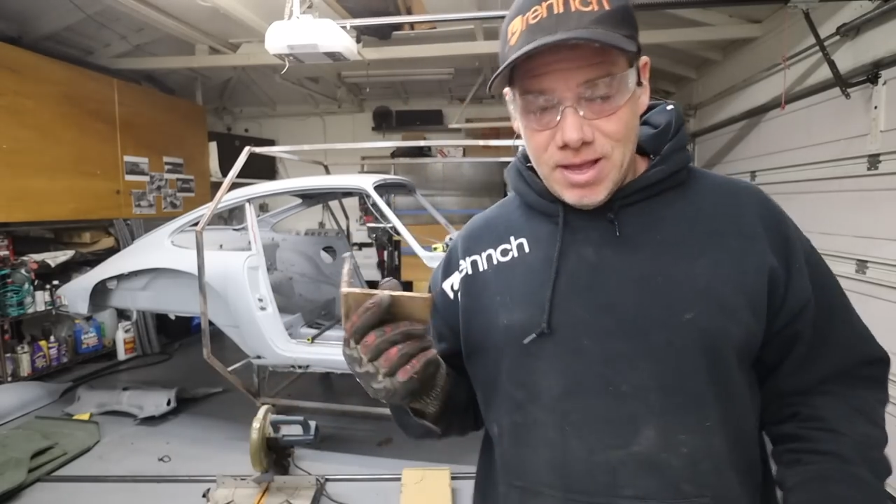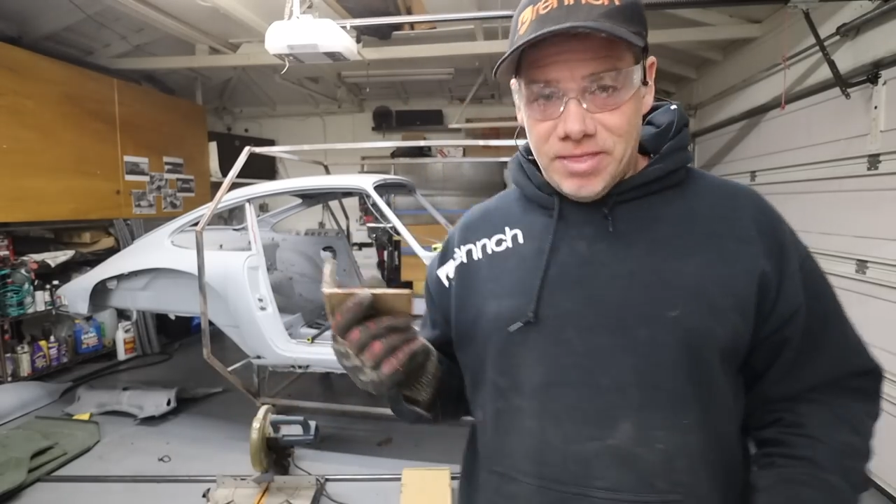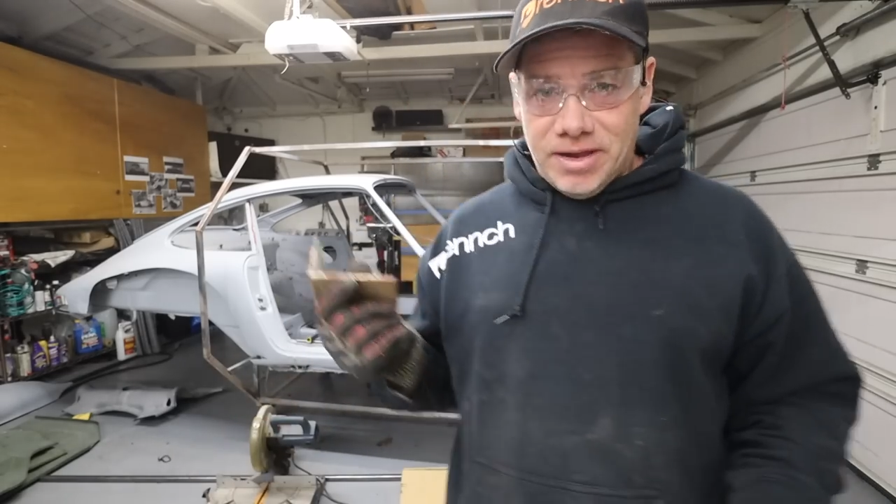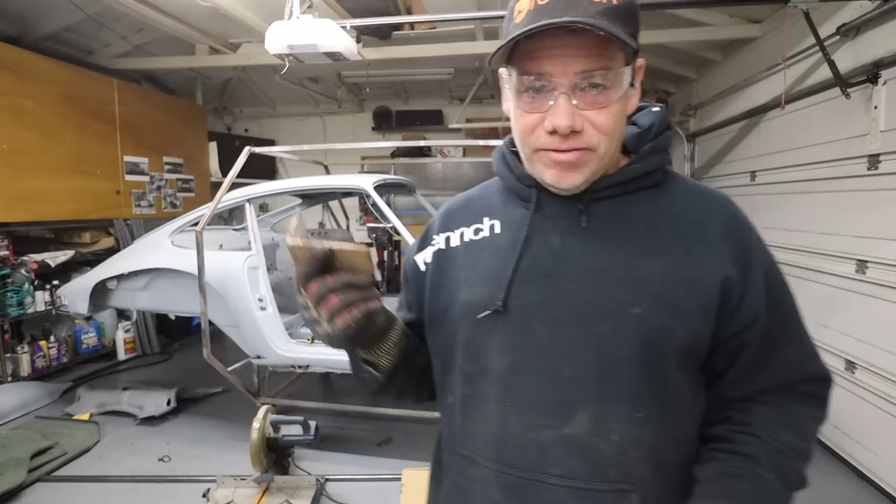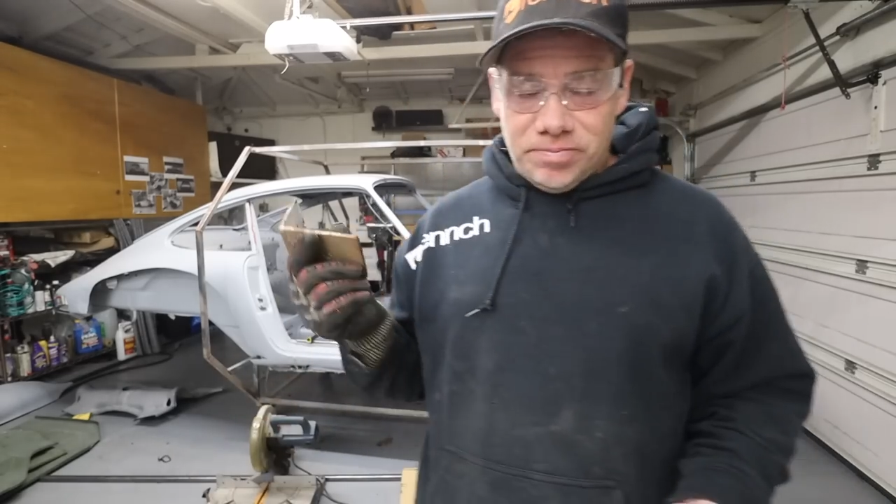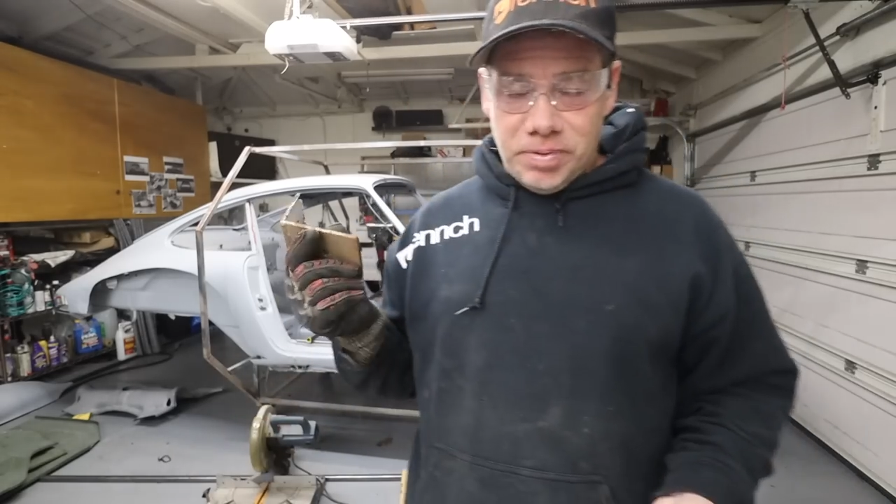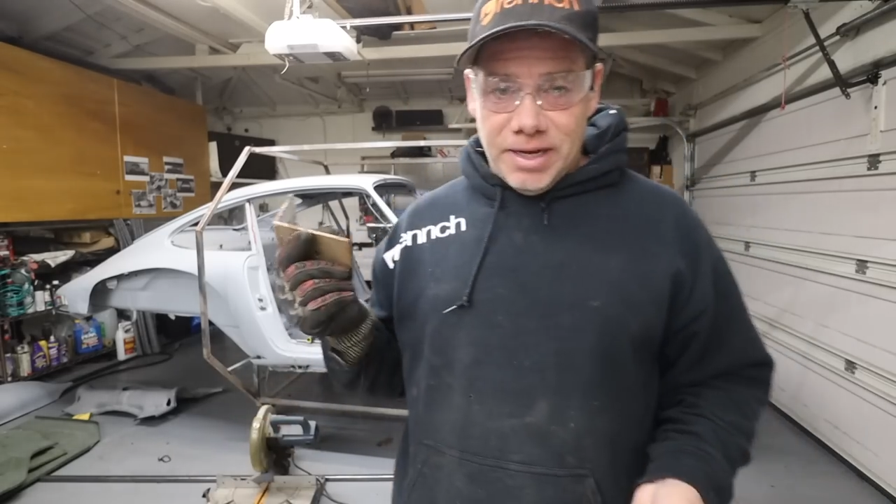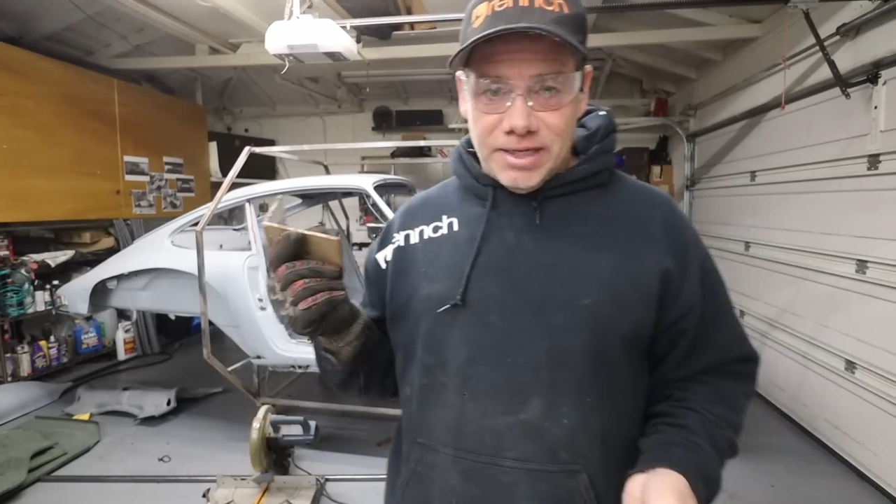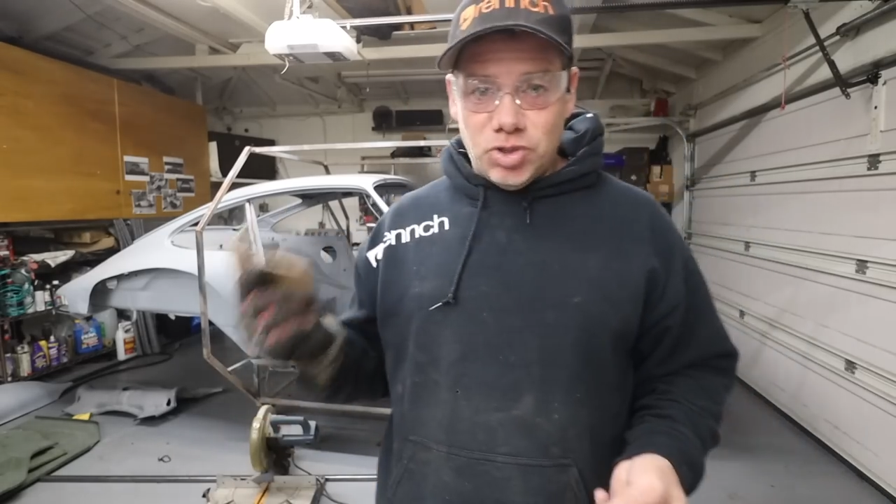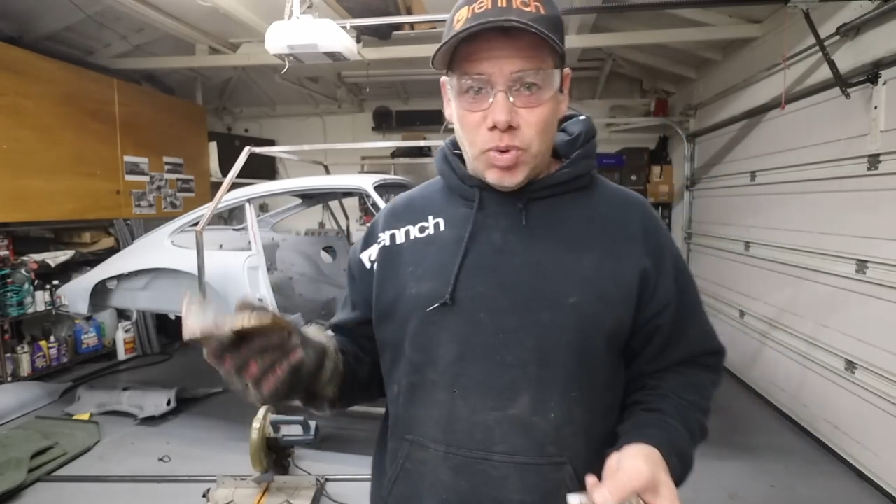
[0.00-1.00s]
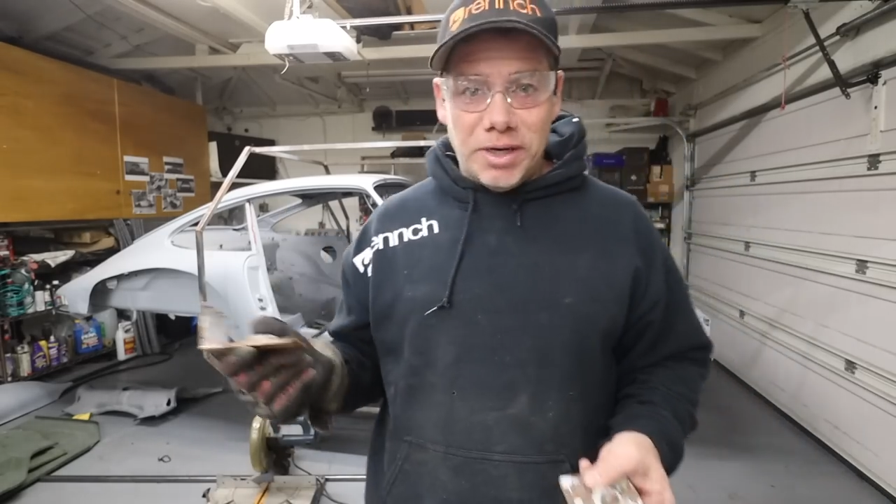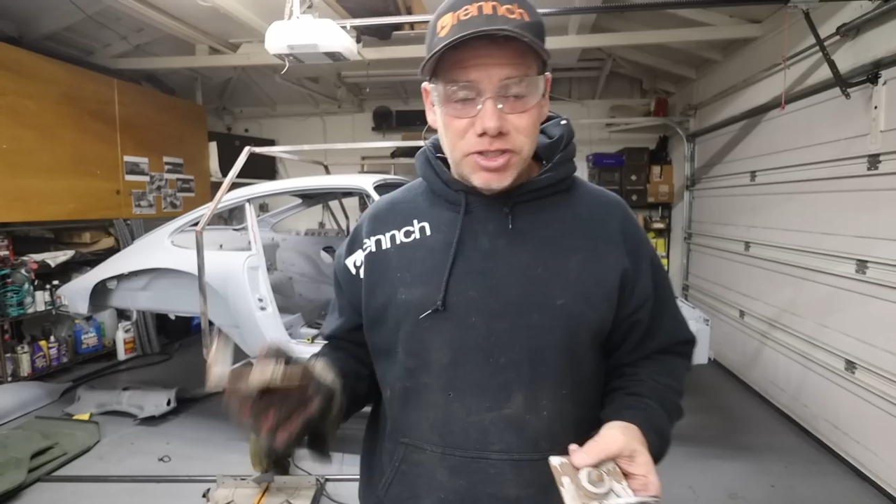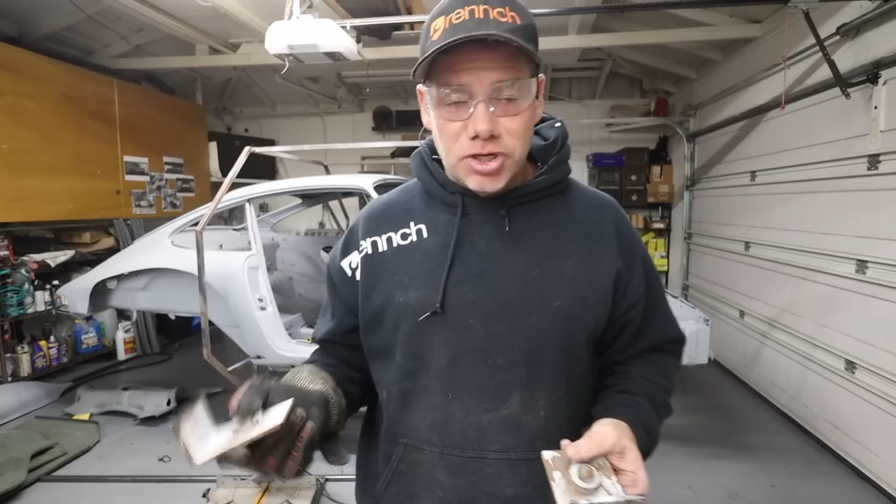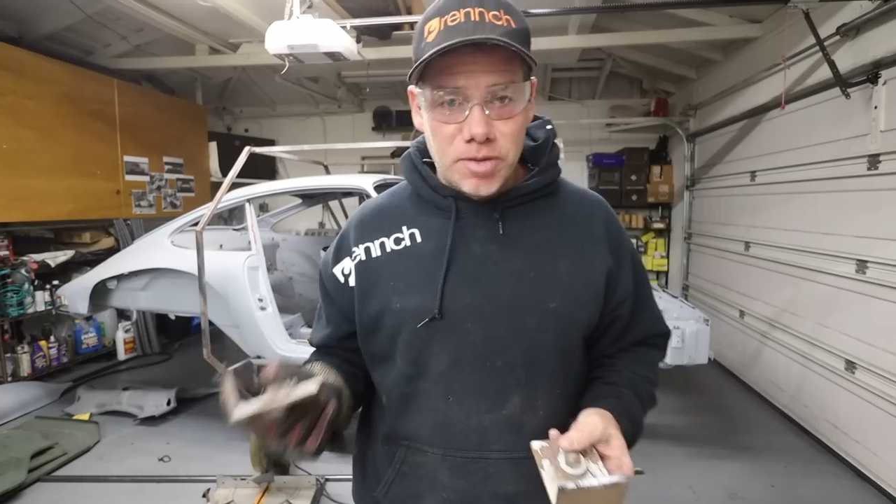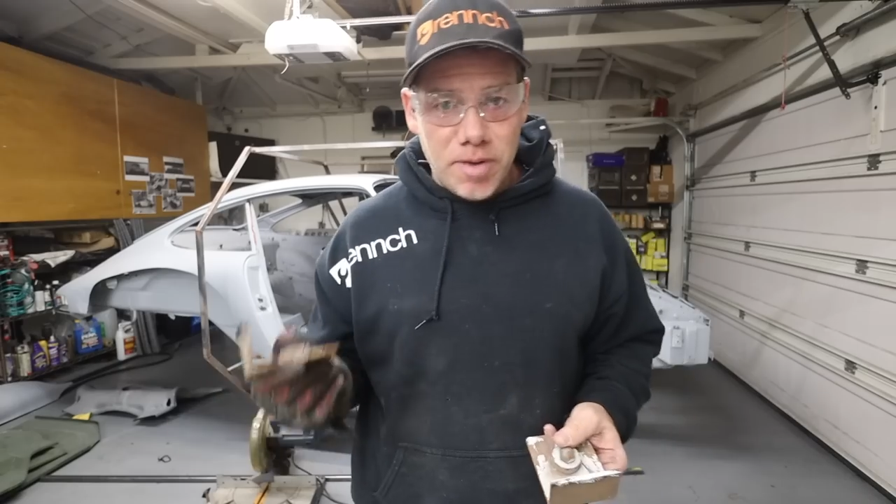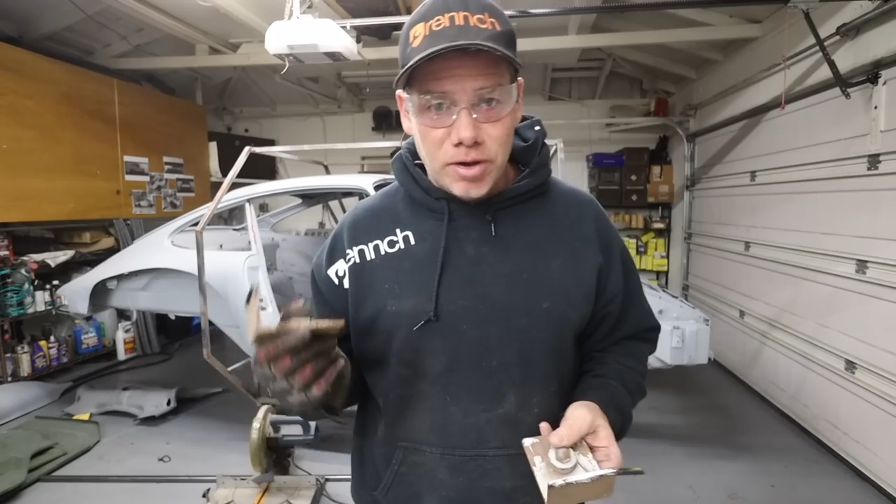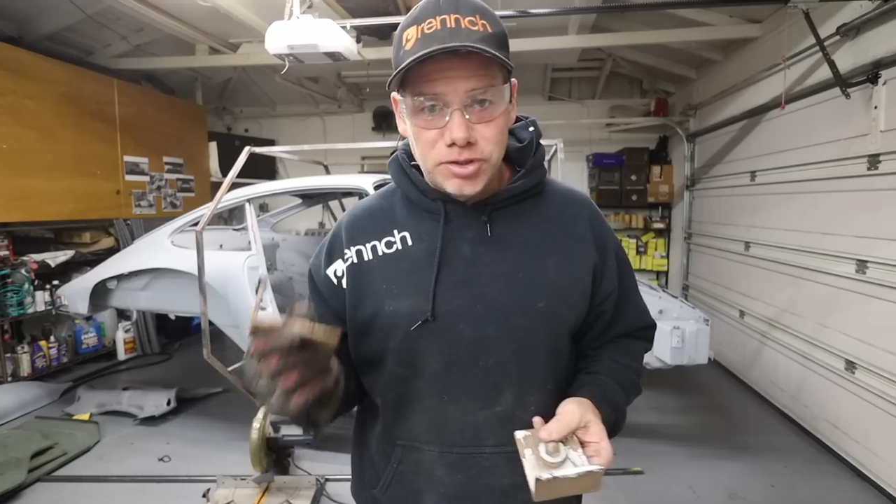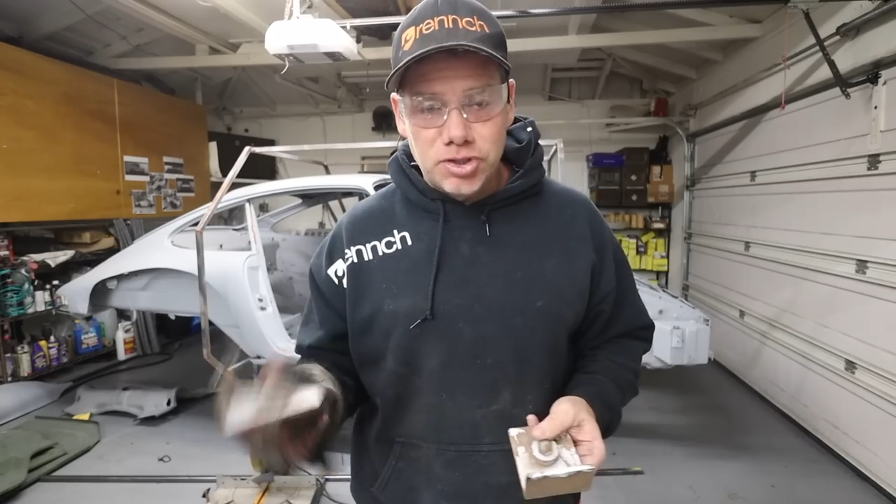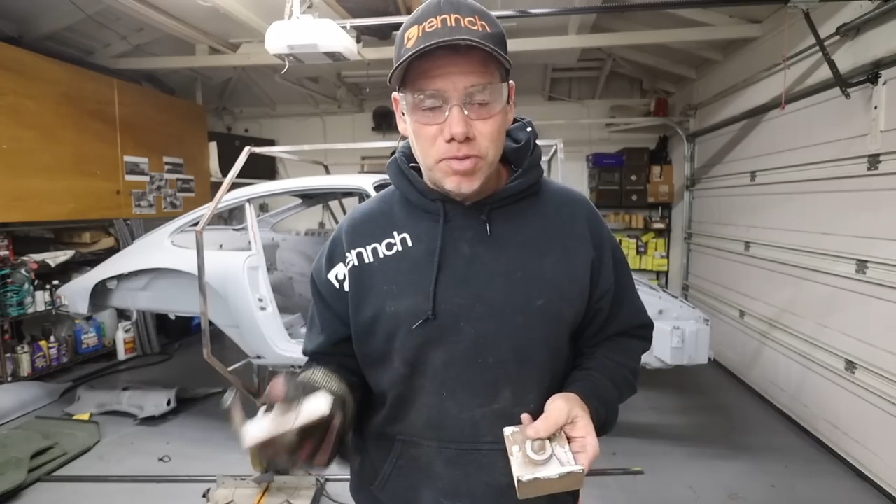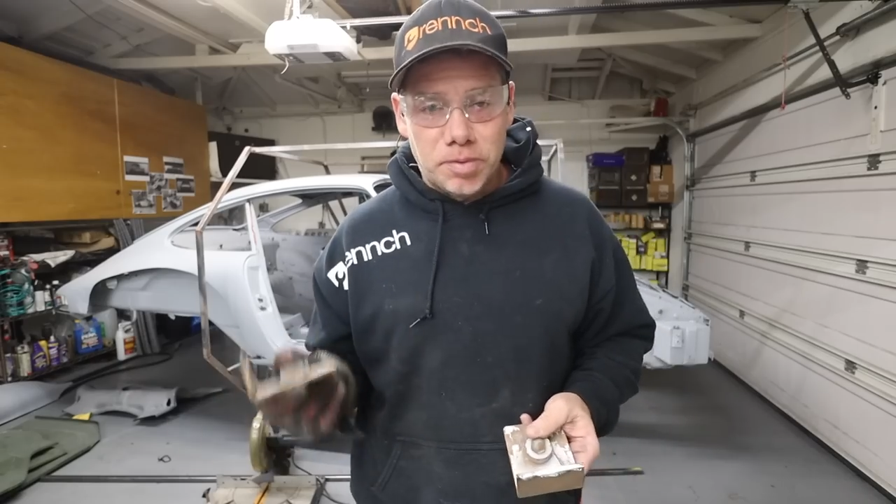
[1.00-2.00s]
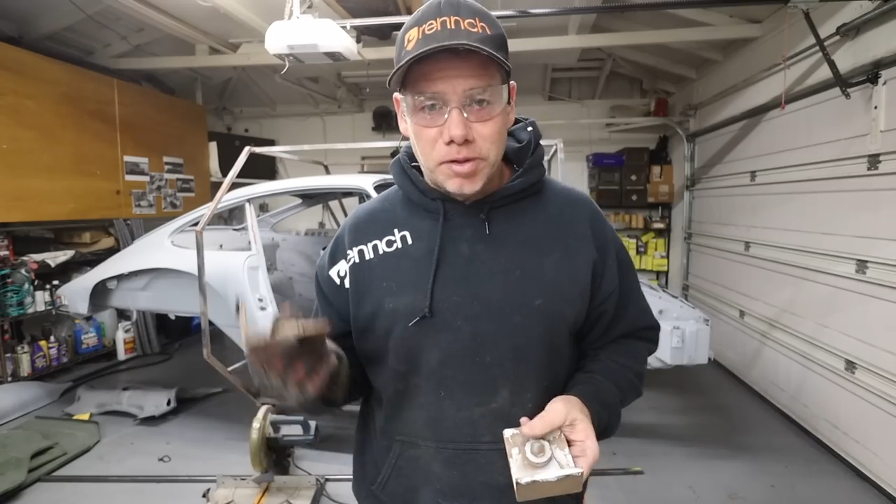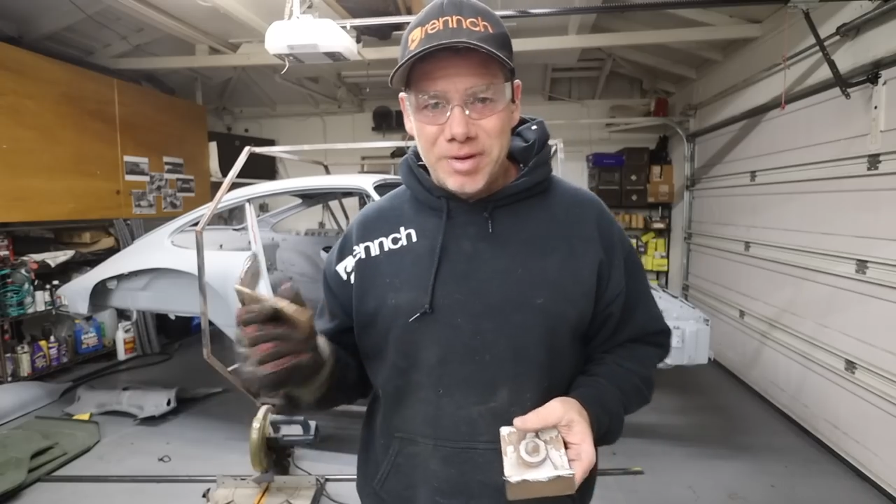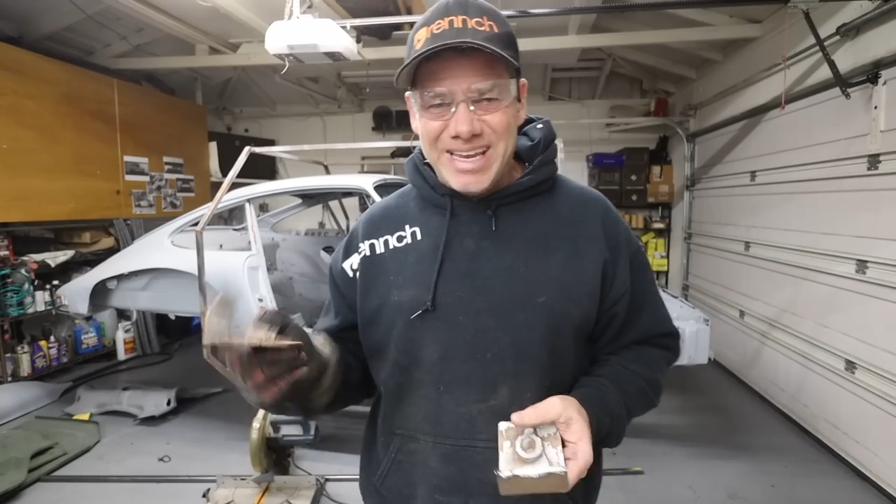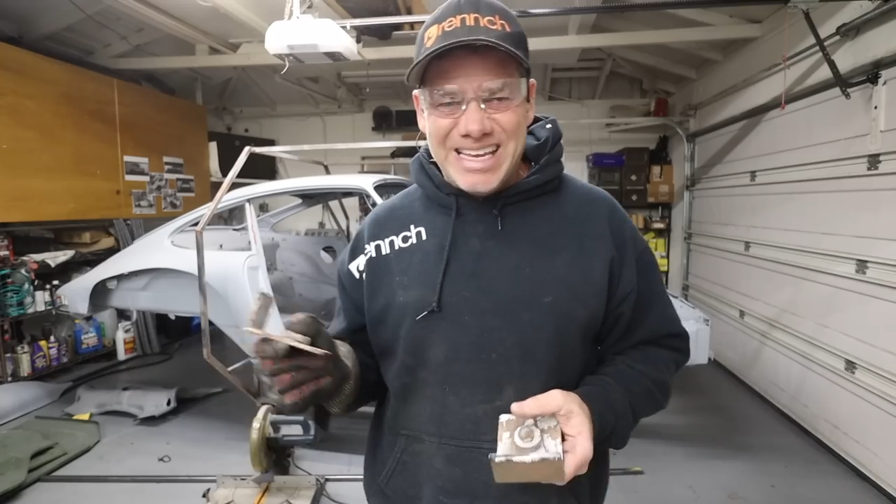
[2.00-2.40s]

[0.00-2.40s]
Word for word: that I've put a twin turbo Subaru